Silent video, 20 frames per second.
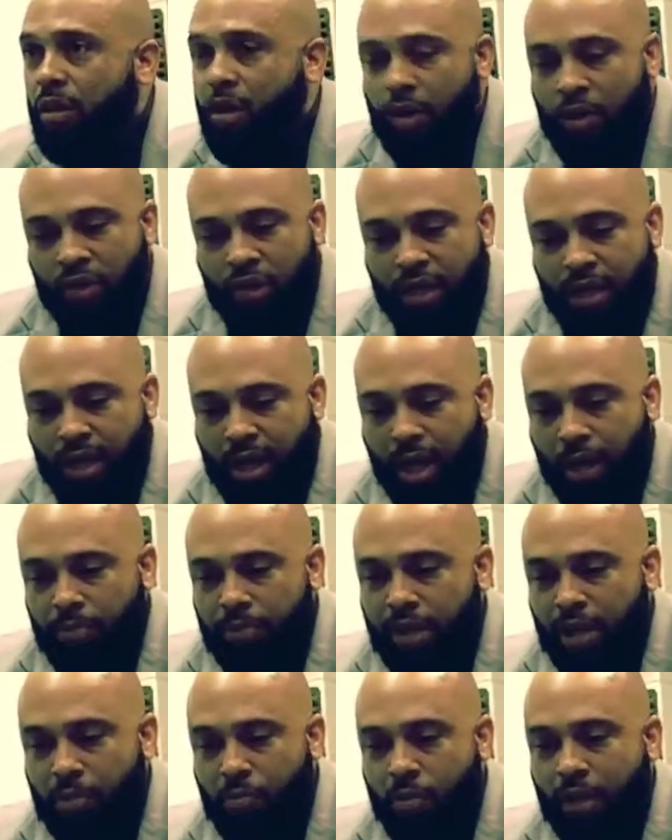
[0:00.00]
She
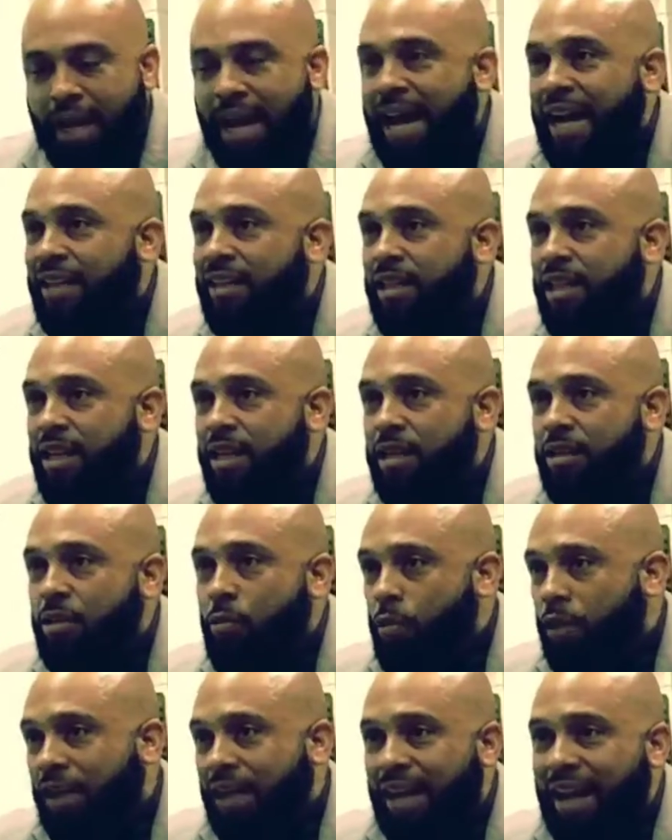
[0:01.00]
comes up with ideas.
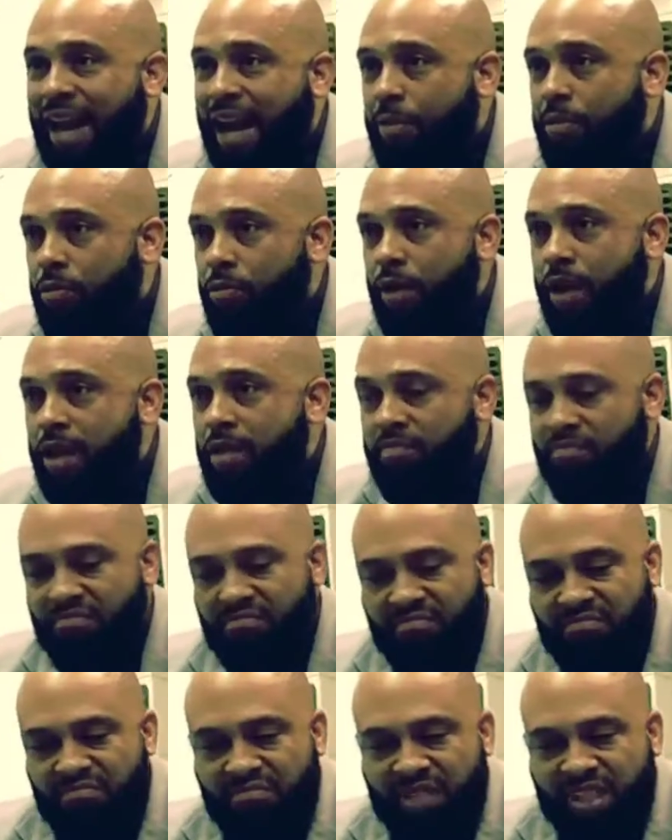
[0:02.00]
We collaborate.
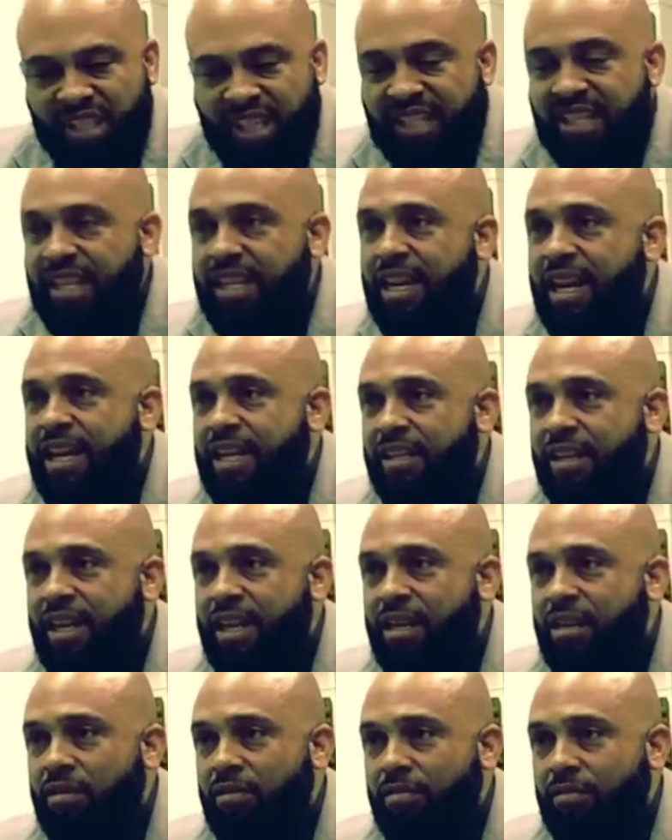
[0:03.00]
60 days
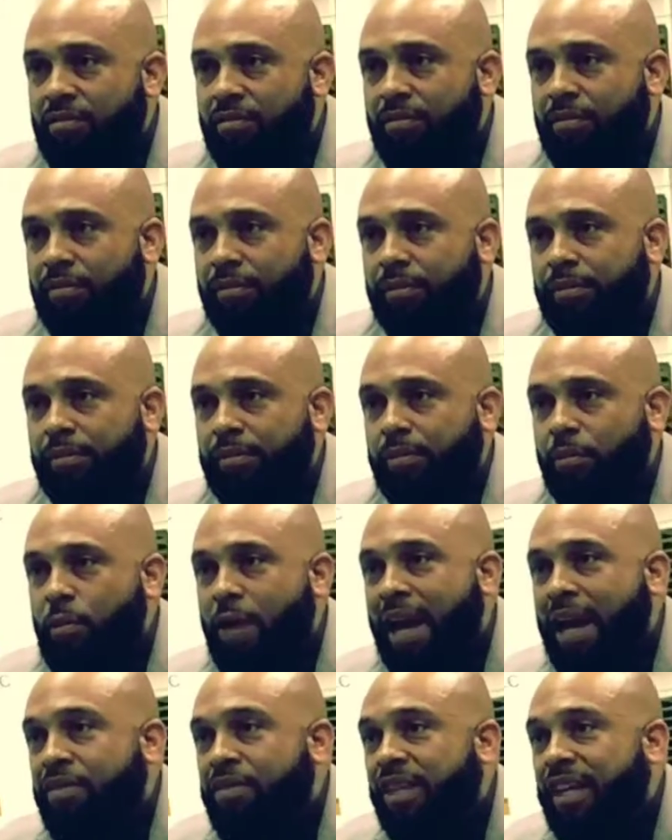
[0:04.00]
later,
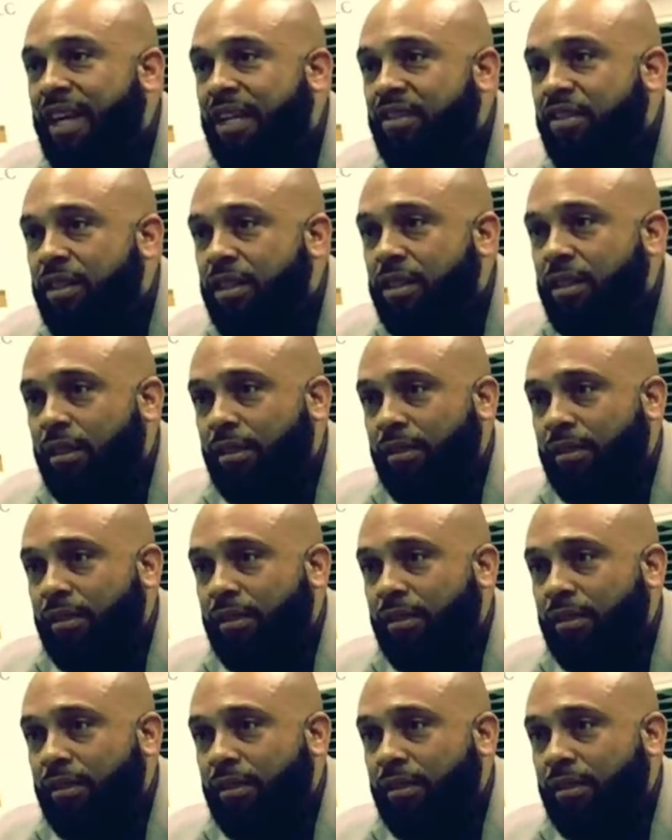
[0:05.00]
we have sketches.